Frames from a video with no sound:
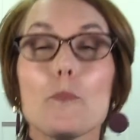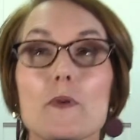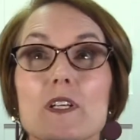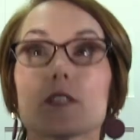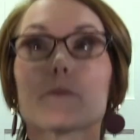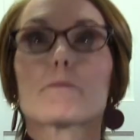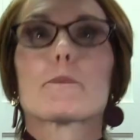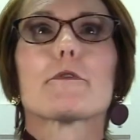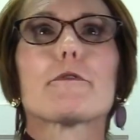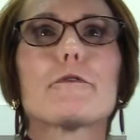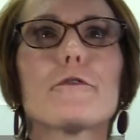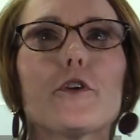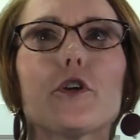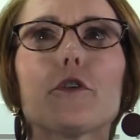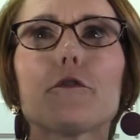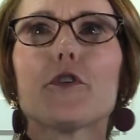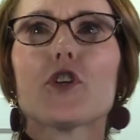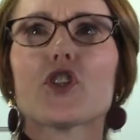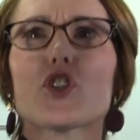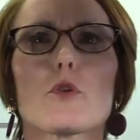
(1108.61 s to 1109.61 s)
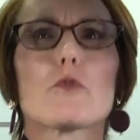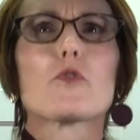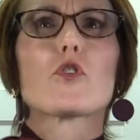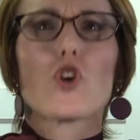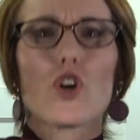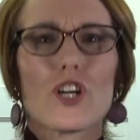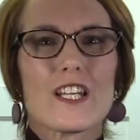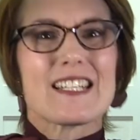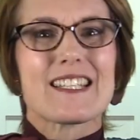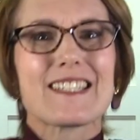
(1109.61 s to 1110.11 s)
is a preferred feature of
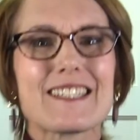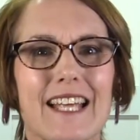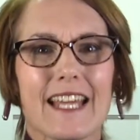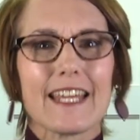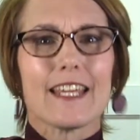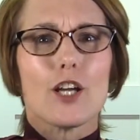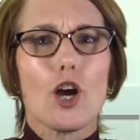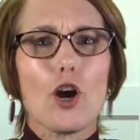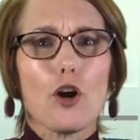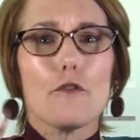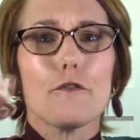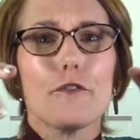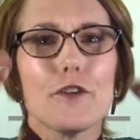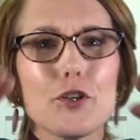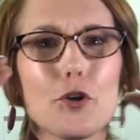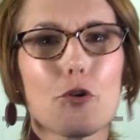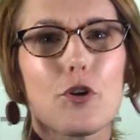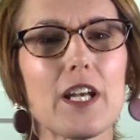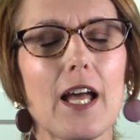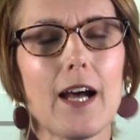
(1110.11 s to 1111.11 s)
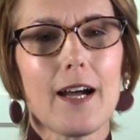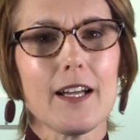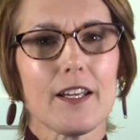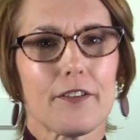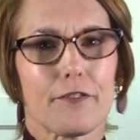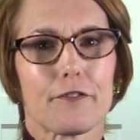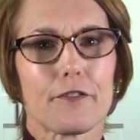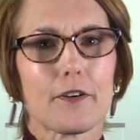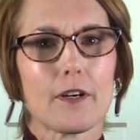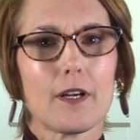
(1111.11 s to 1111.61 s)
God is saying over your
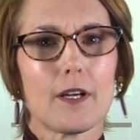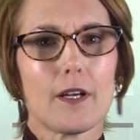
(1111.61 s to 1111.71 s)
life.